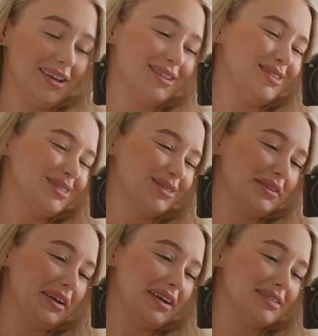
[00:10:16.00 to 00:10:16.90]
it's just sort of
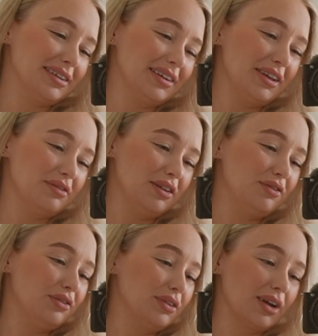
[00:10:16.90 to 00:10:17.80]
nicer, even
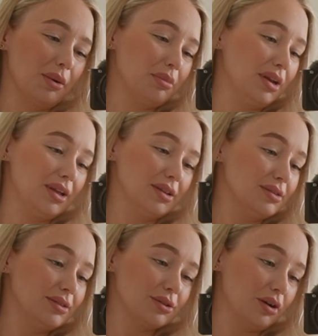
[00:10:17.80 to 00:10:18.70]
if your company is
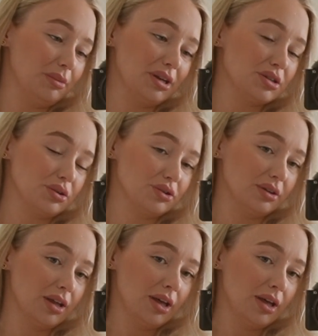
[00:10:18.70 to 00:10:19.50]
screaming children.